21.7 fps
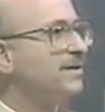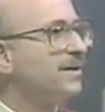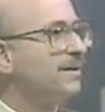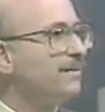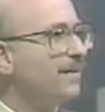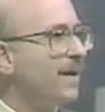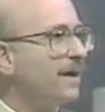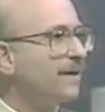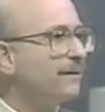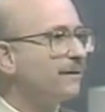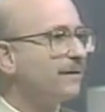and
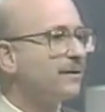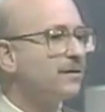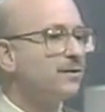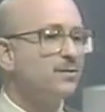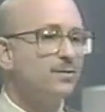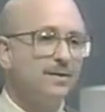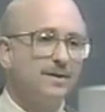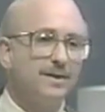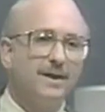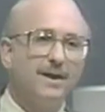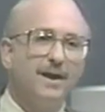benefits
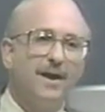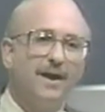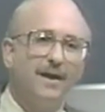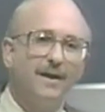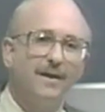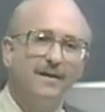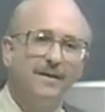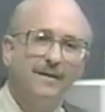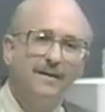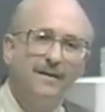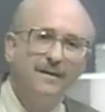really are.
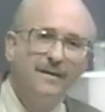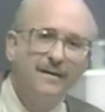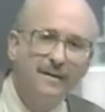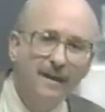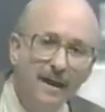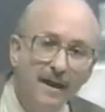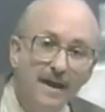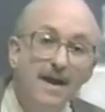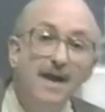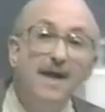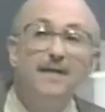
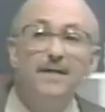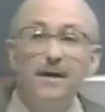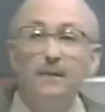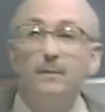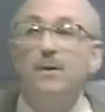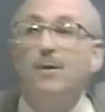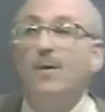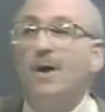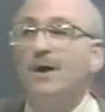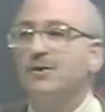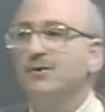Okay. Then
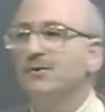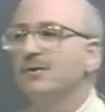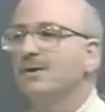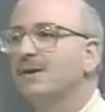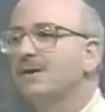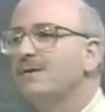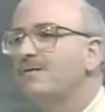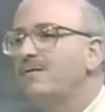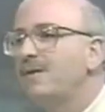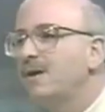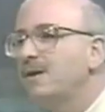we want you to
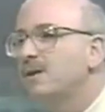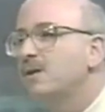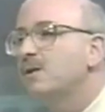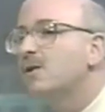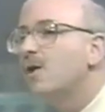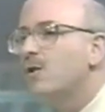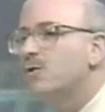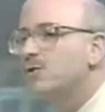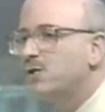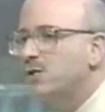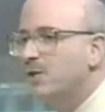convene a
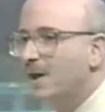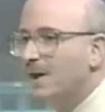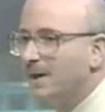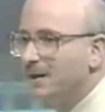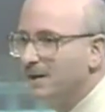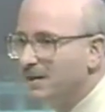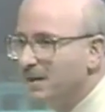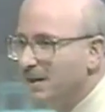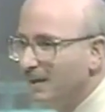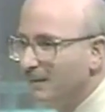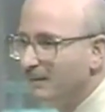negotiating
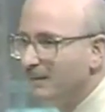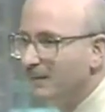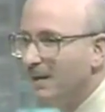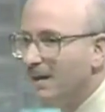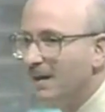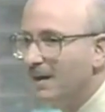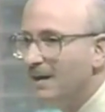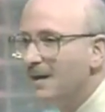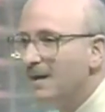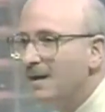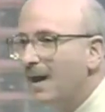team,
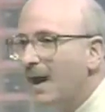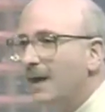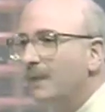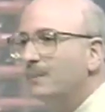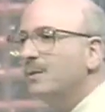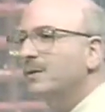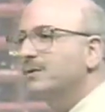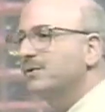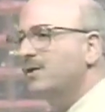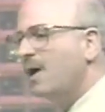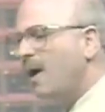and
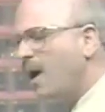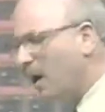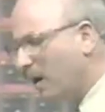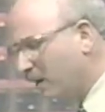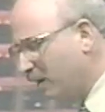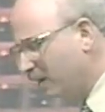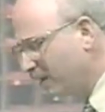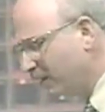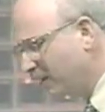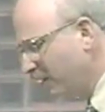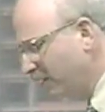we'll
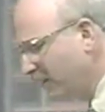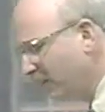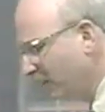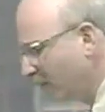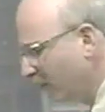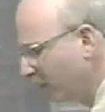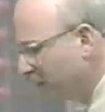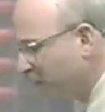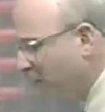talk. We'll